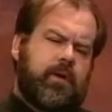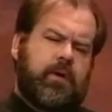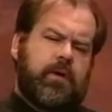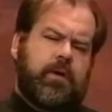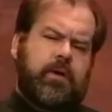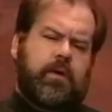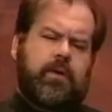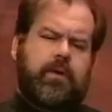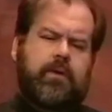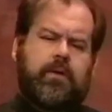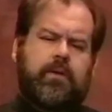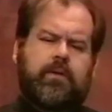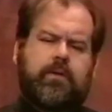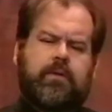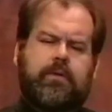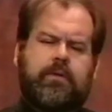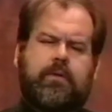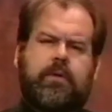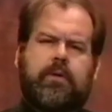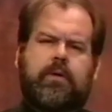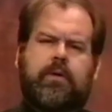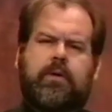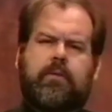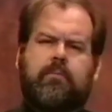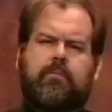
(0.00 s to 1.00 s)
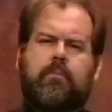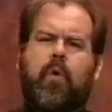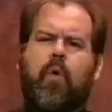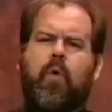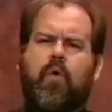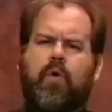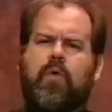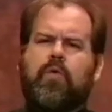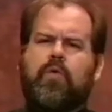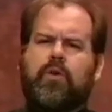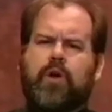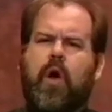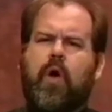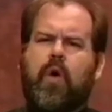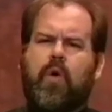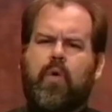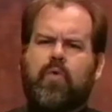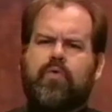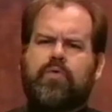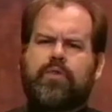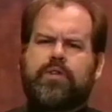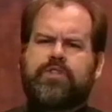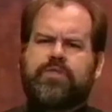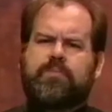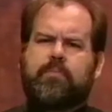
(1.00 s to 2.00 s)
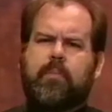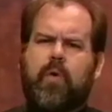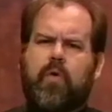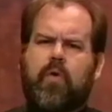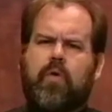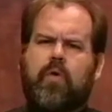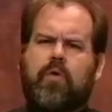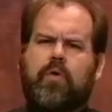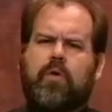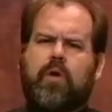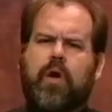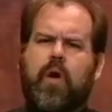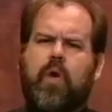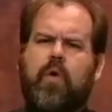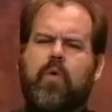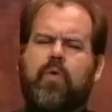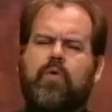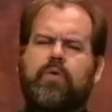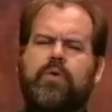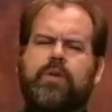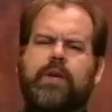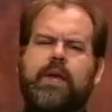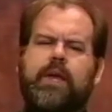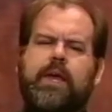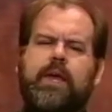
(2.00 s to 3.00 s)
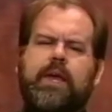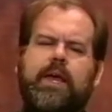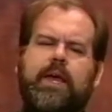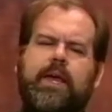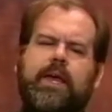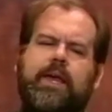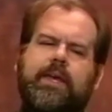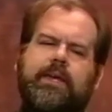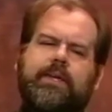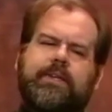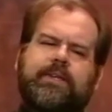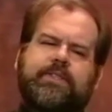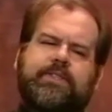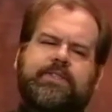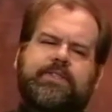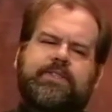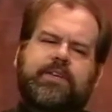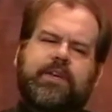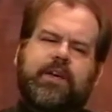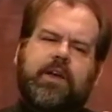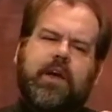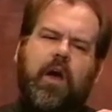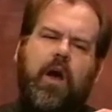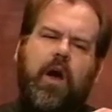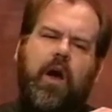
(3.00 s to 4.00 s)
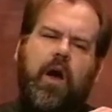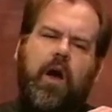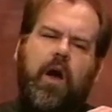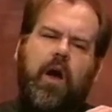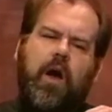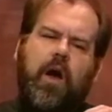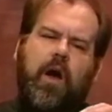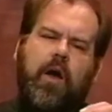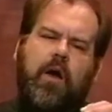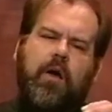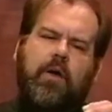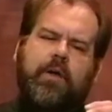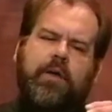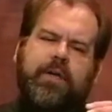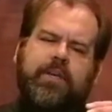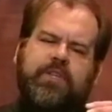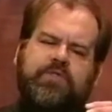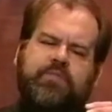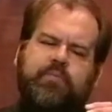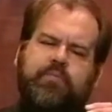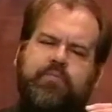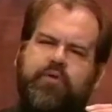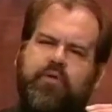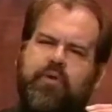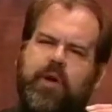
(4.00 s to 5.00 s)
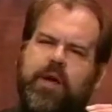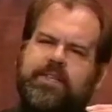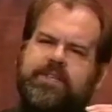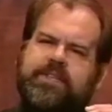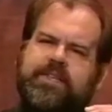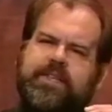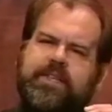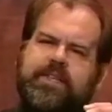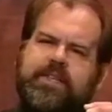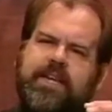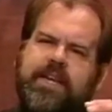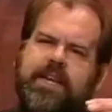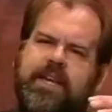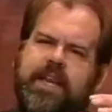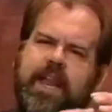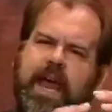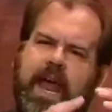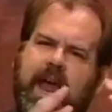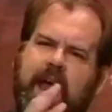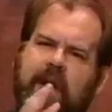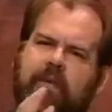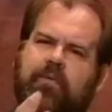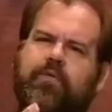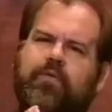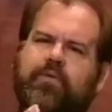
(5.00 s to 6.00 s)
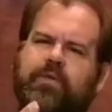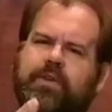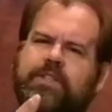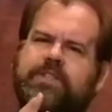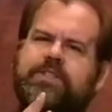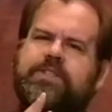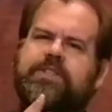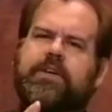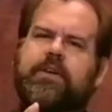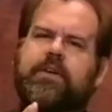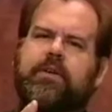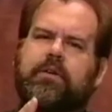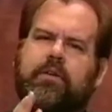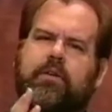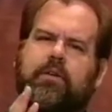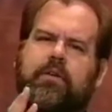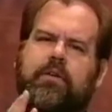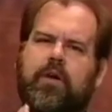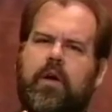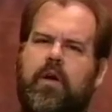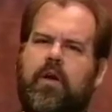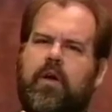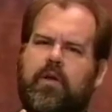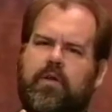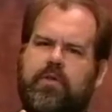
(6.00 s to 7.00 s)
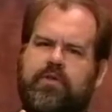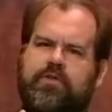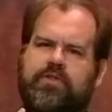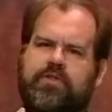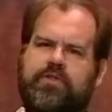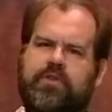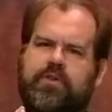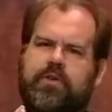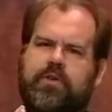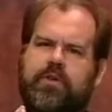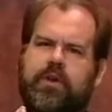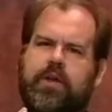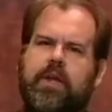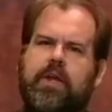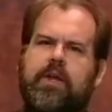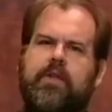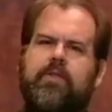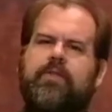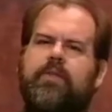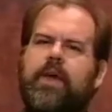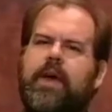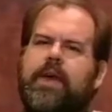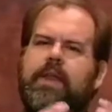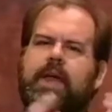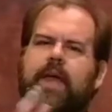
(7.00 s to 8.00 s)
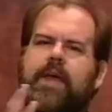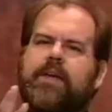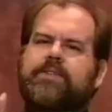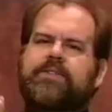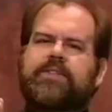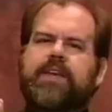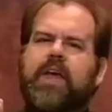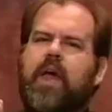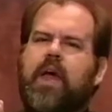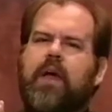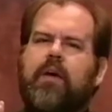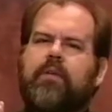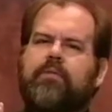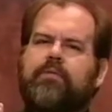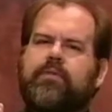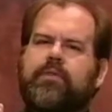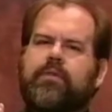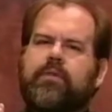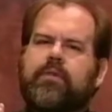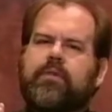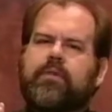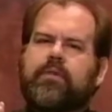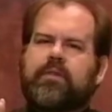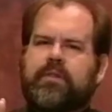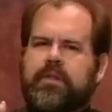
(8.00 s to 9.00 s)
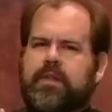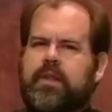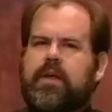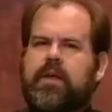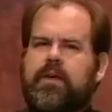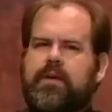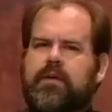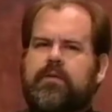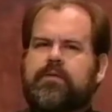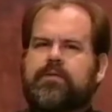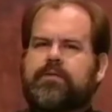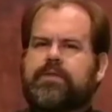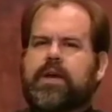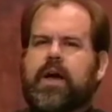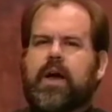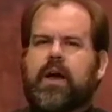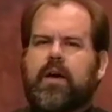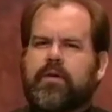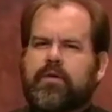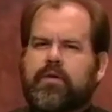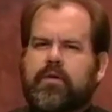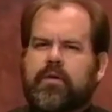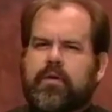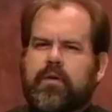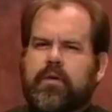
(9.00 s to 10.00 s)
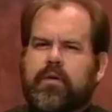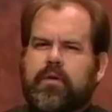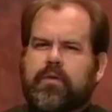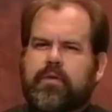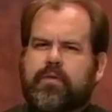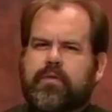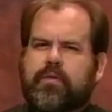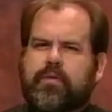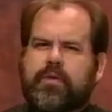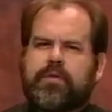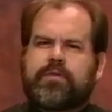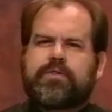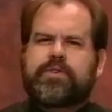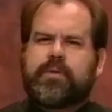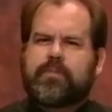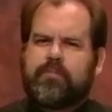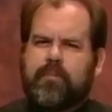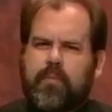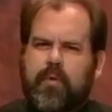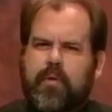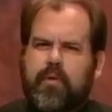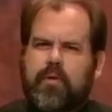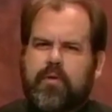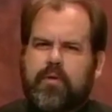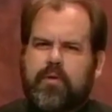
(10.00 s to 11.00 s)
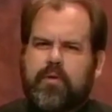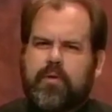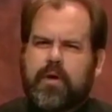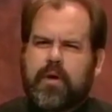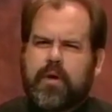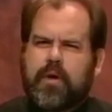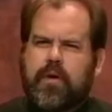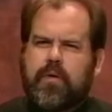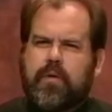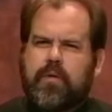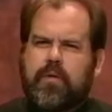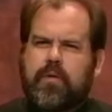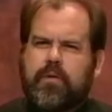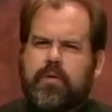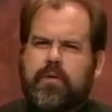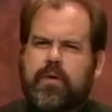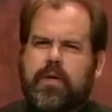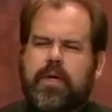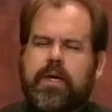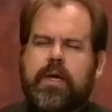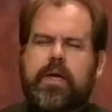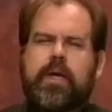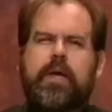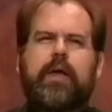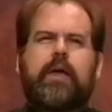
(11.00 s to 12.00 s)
uh, uh, moral code, this moral code is uh, is present in every single culture that has ever lived on earth. There's a moral code.